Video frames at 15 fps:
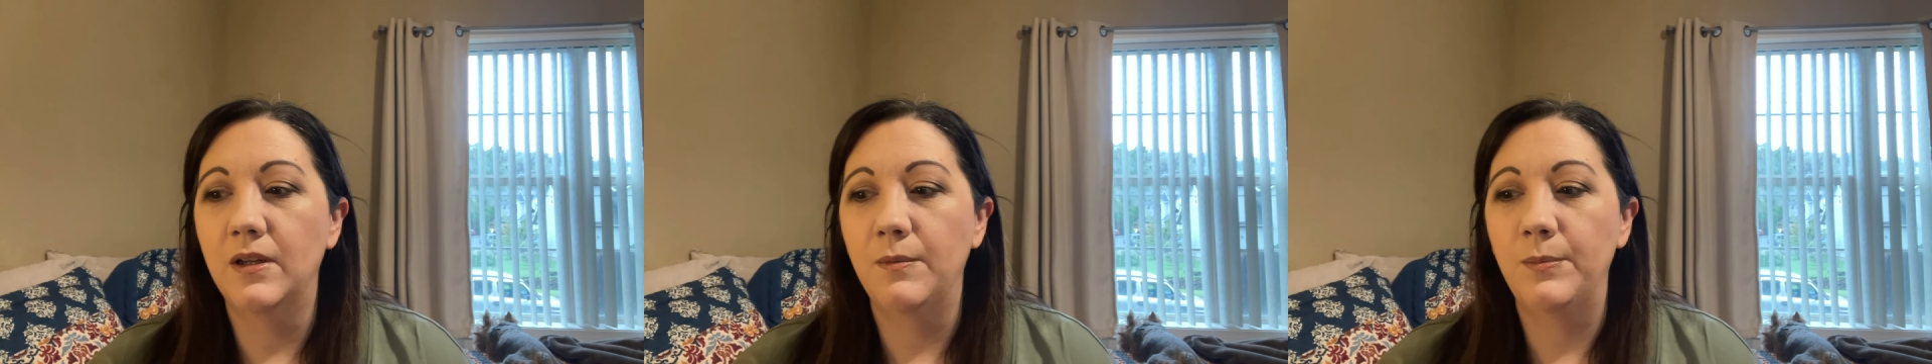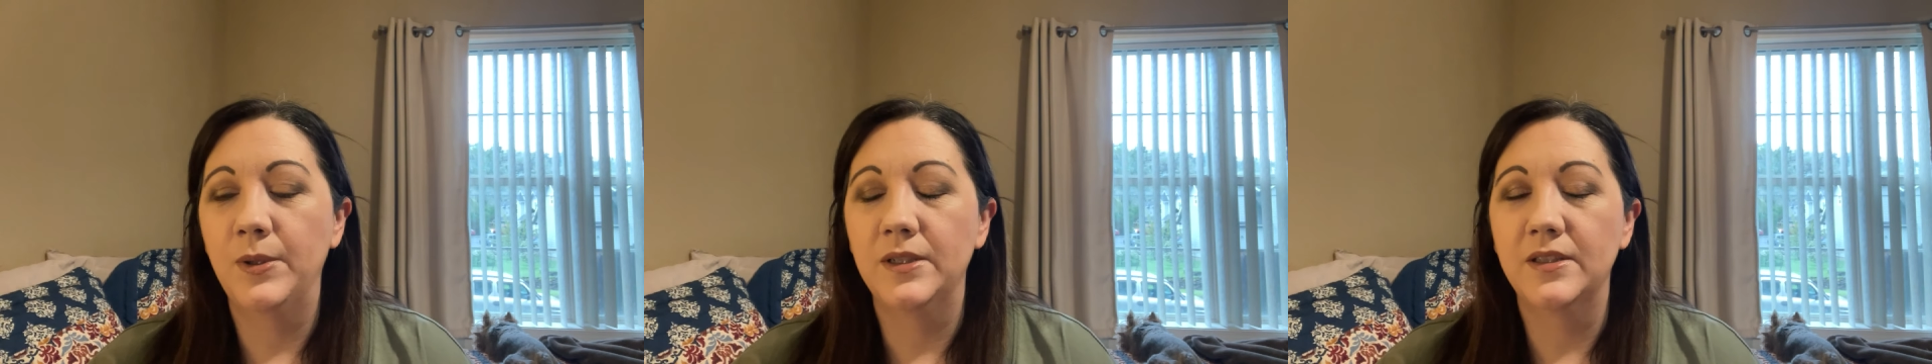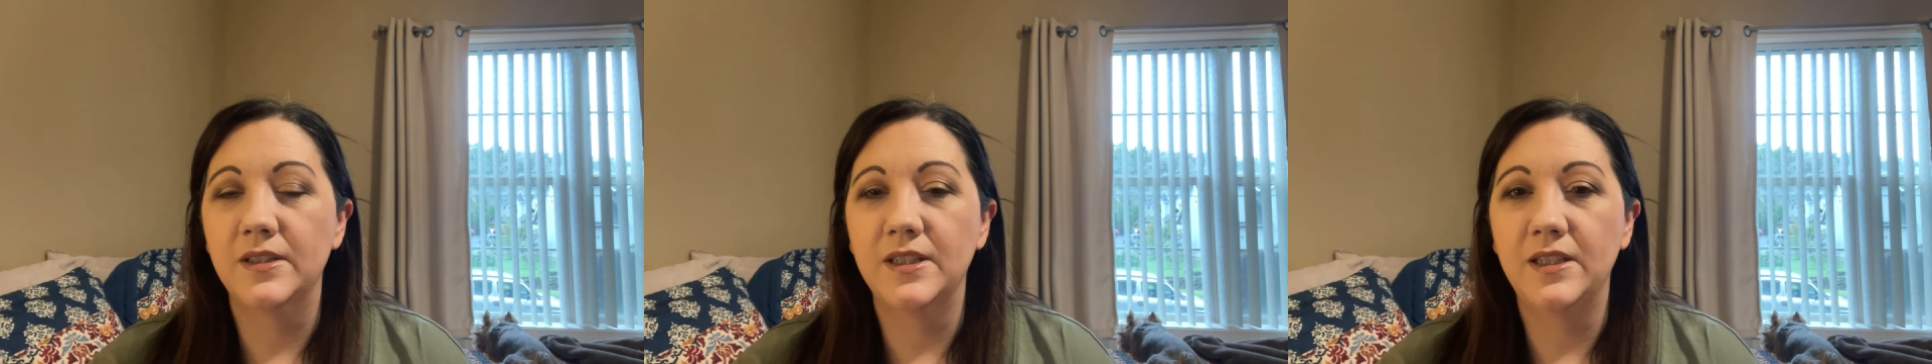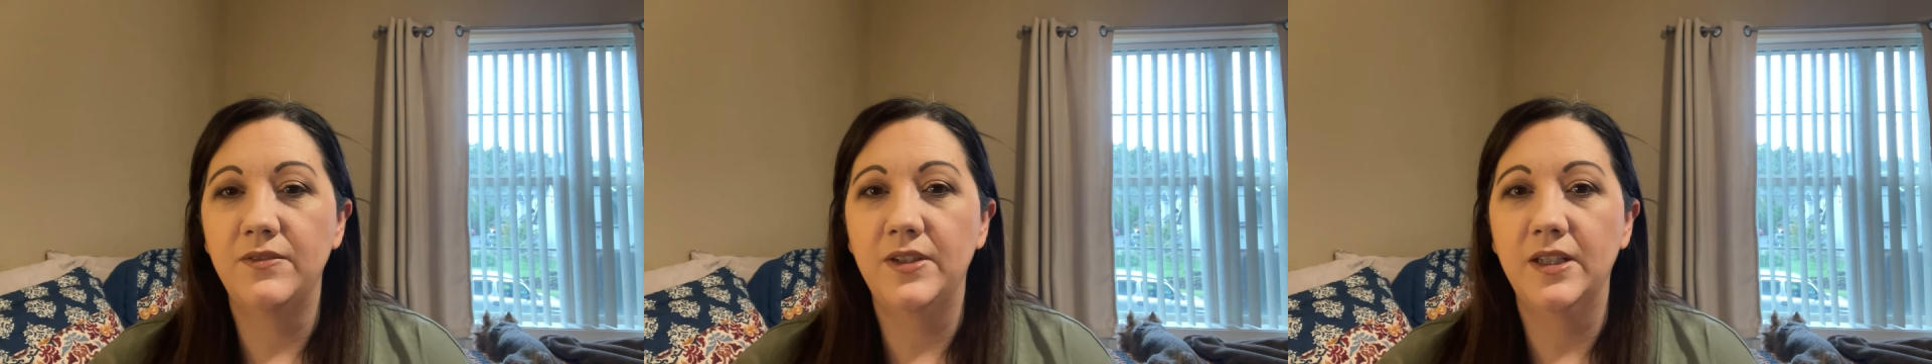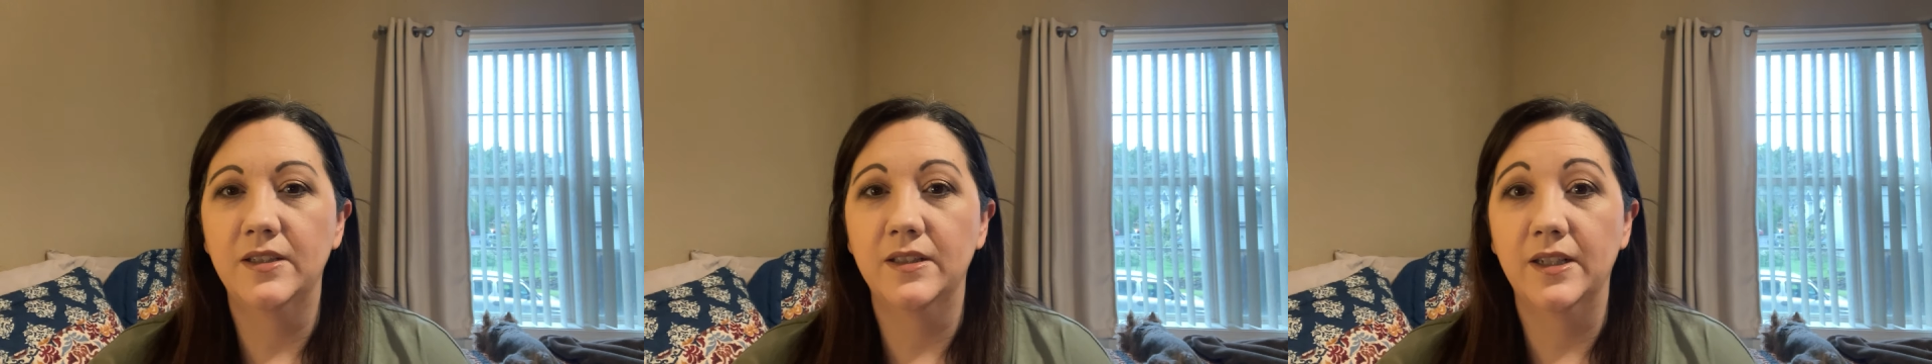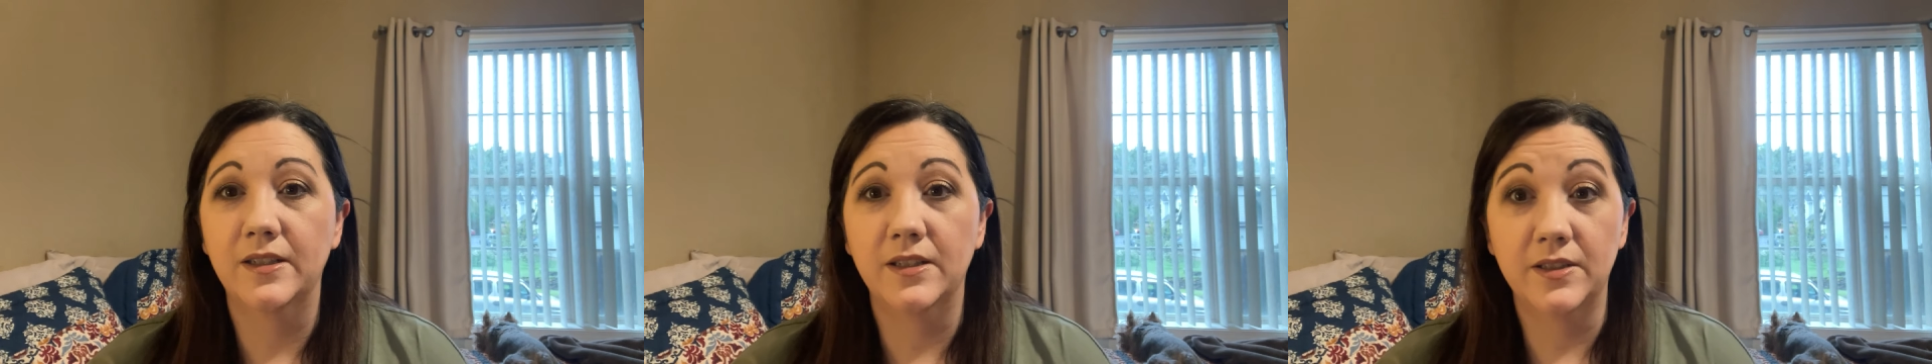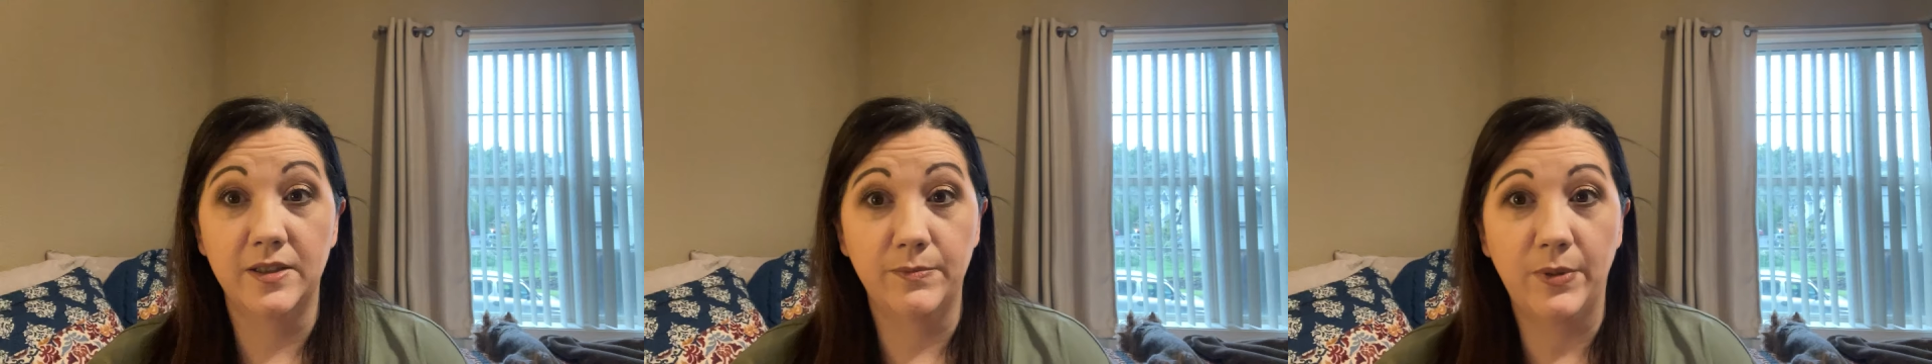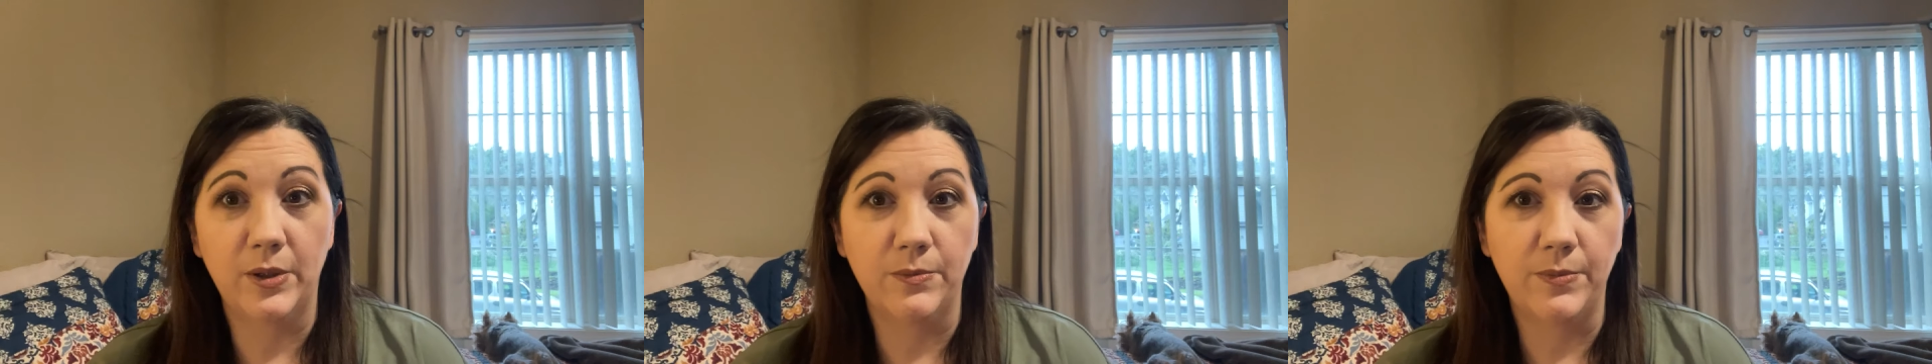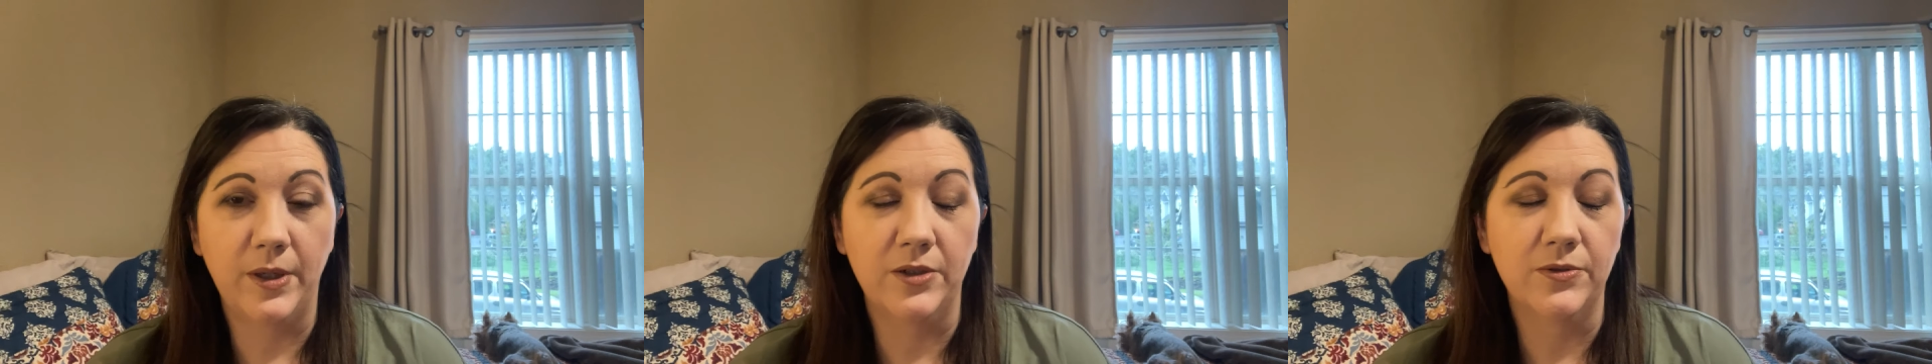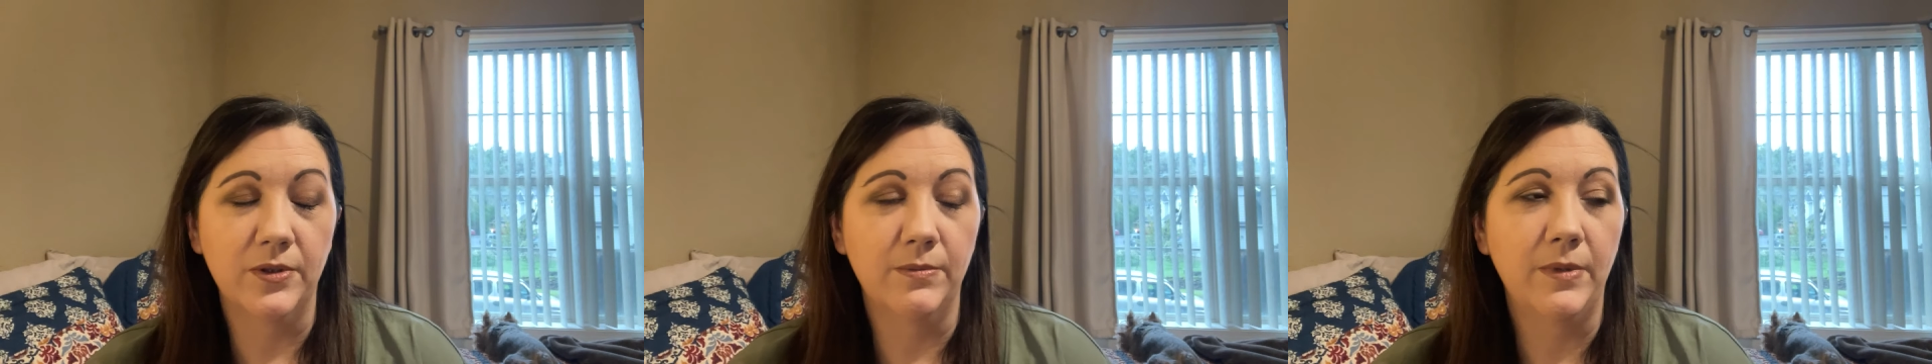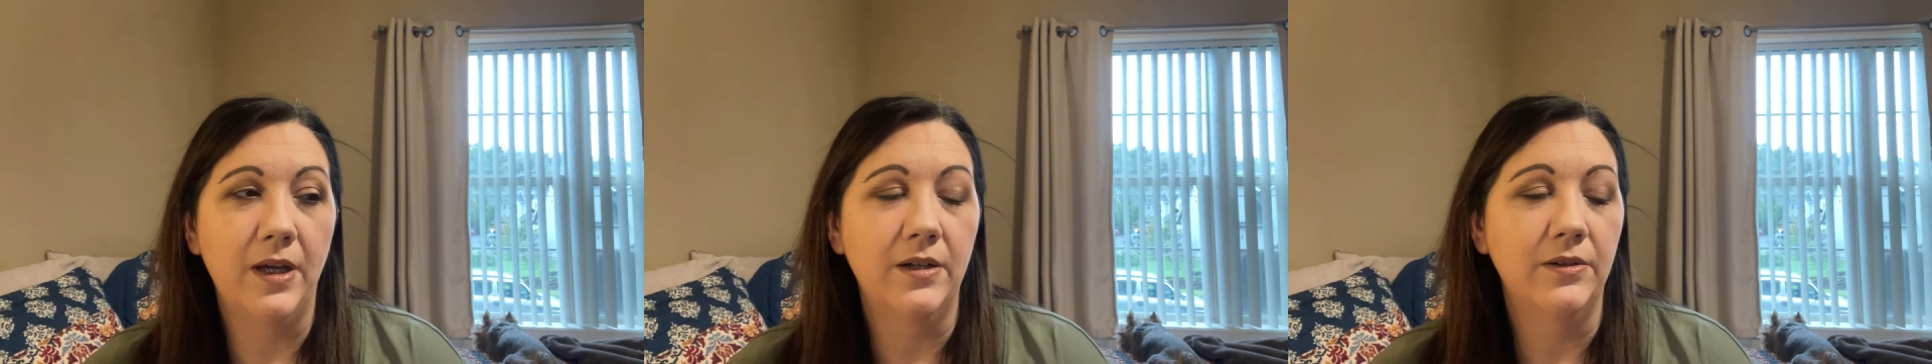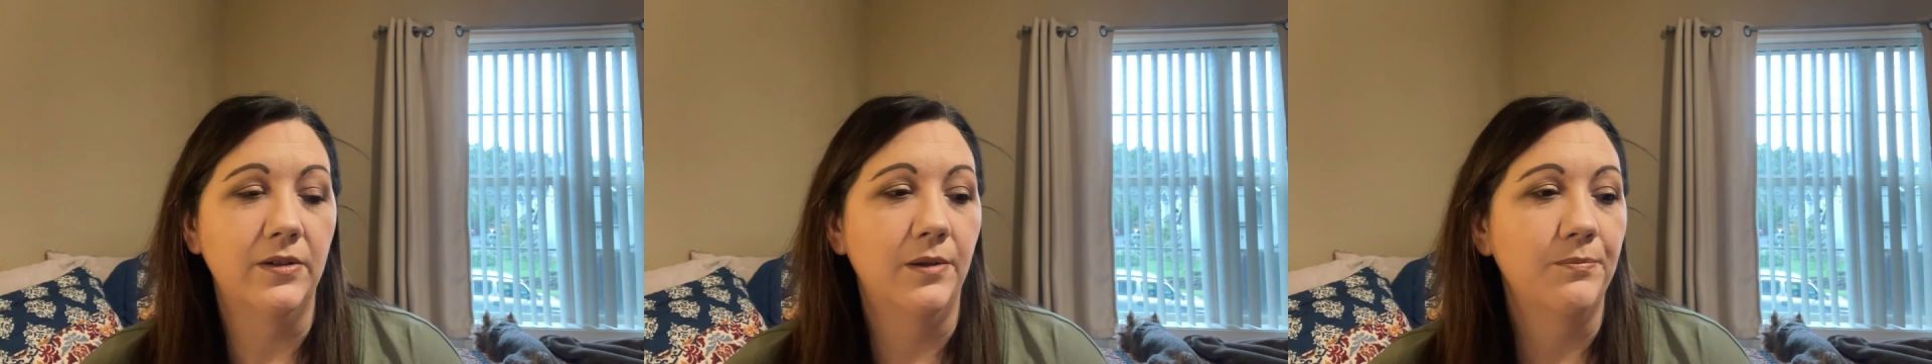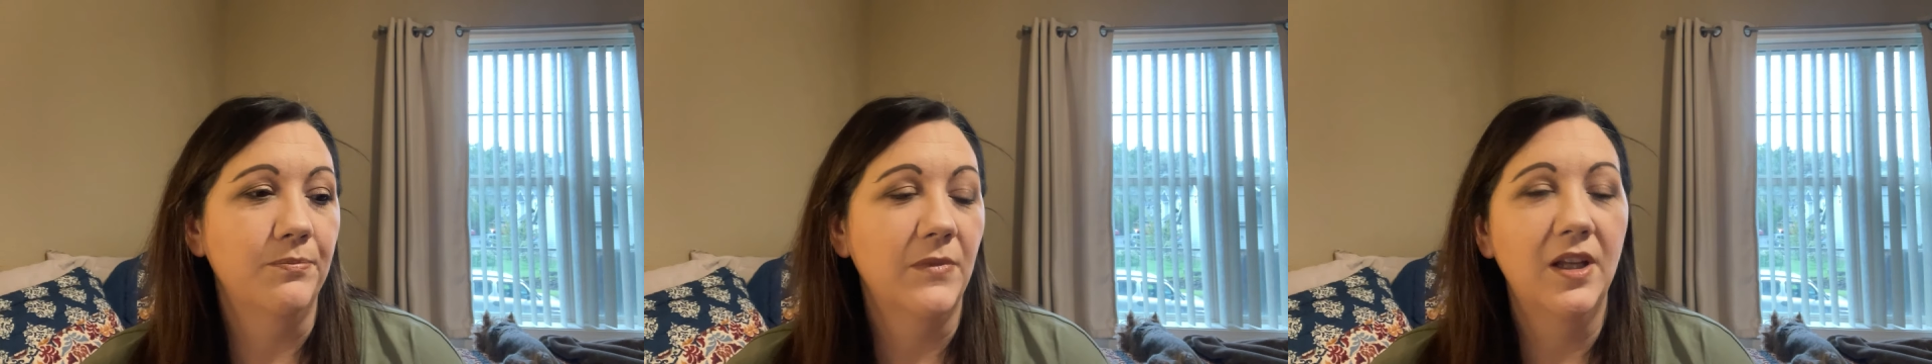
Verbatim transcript: I'll put the T V in like the spare bedroom. I don't know.